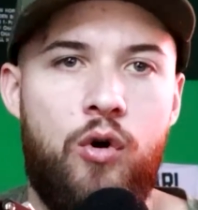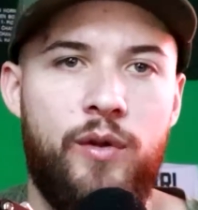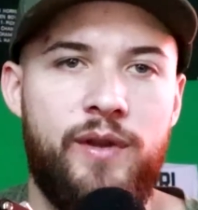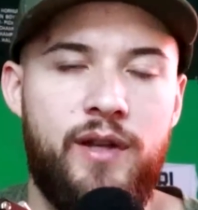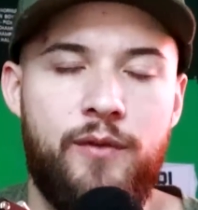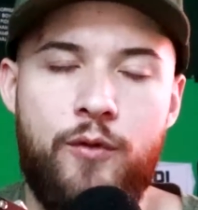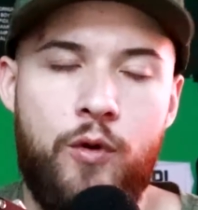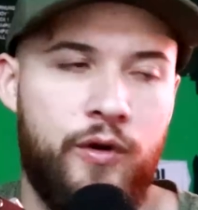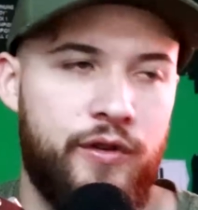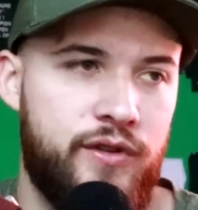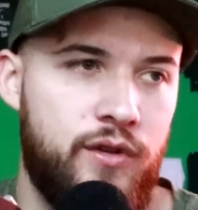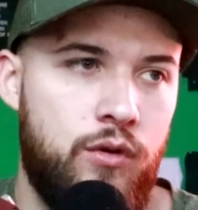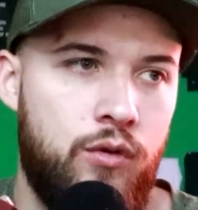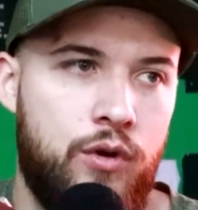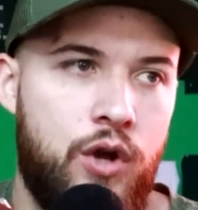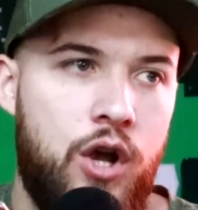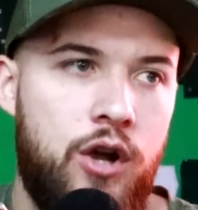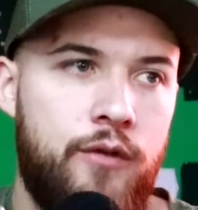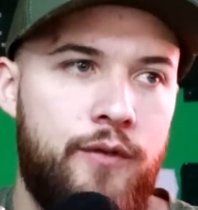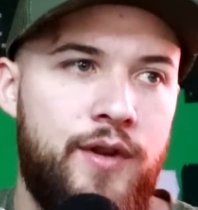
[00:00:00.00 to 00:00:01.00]
And then, of course, the whole
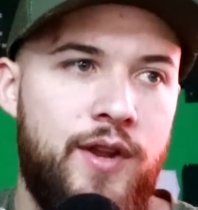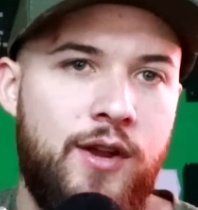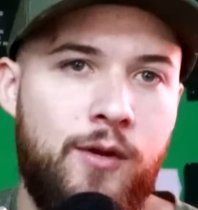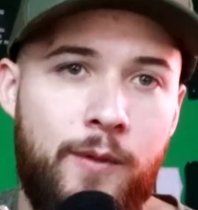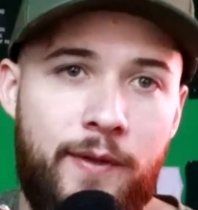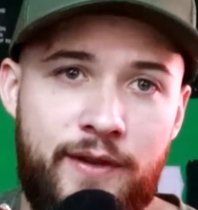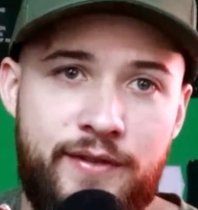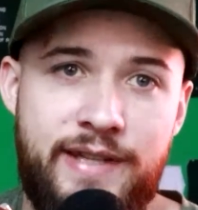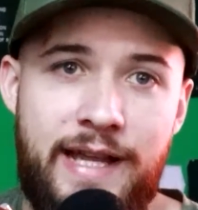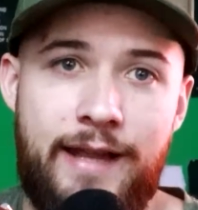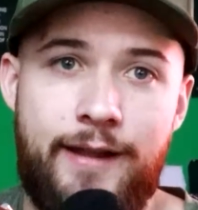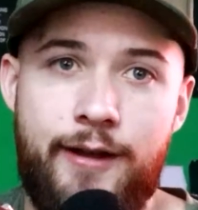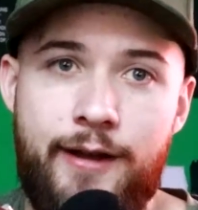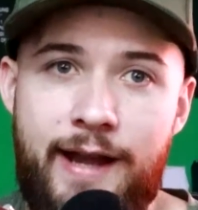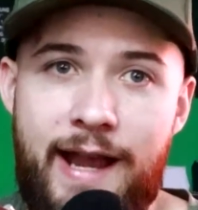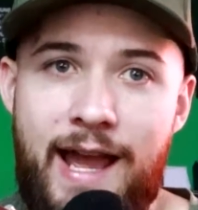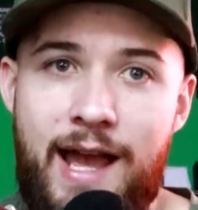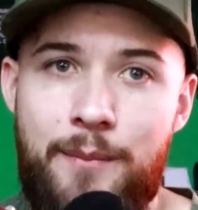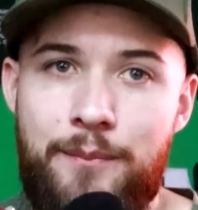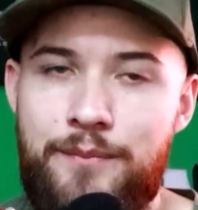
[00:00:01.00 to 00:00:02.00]
COVID year where the salary
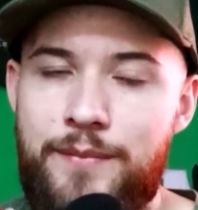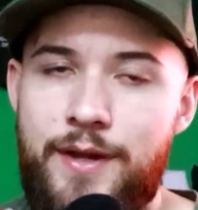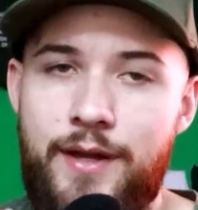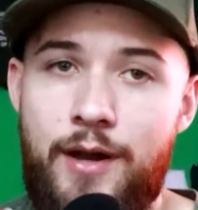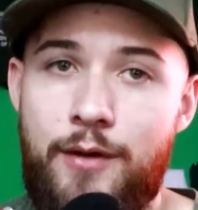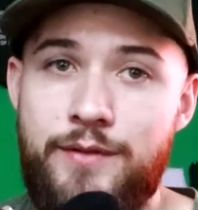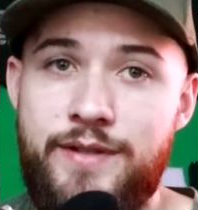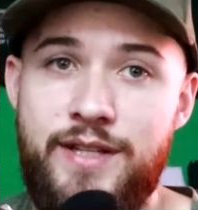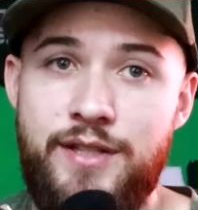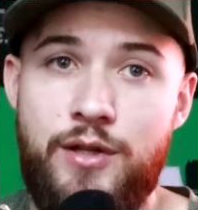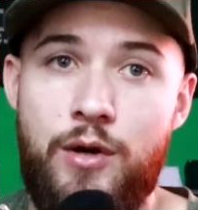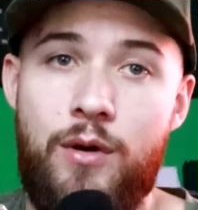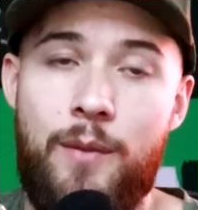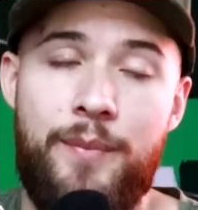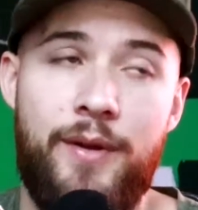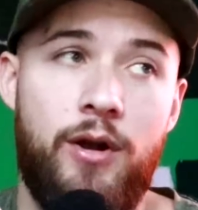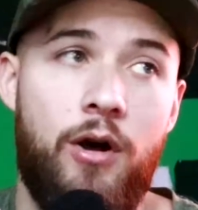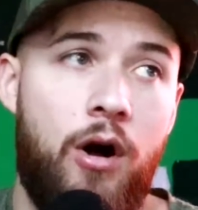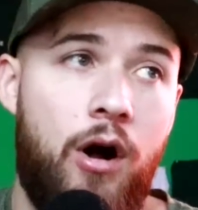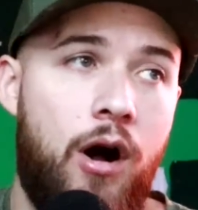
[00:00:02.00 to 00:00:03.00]
cap, you know, didn't go up
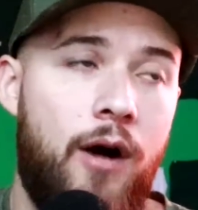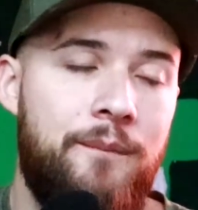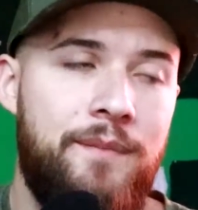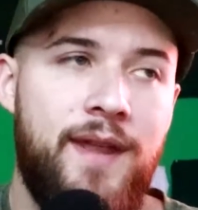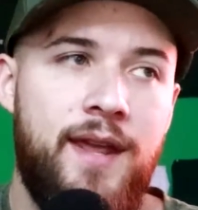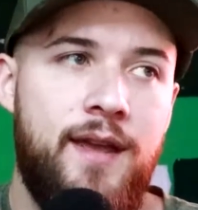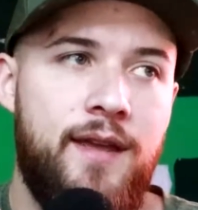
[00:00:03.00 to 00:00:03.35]
at all.